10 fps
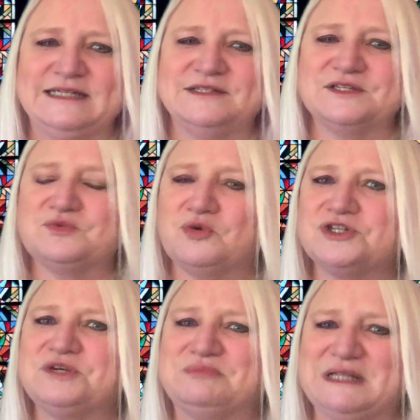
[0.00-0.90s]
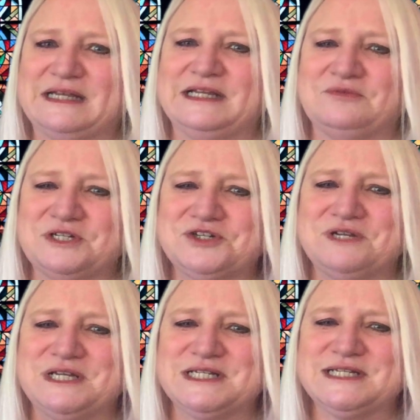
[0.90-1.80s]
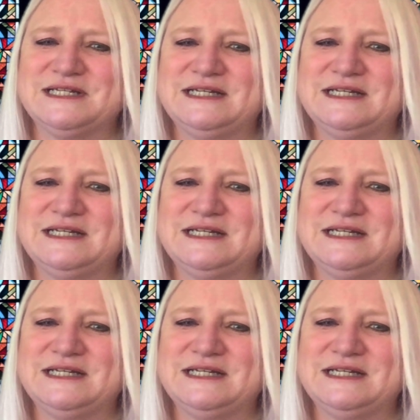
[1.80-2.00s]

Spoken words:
in this worship planning retreat.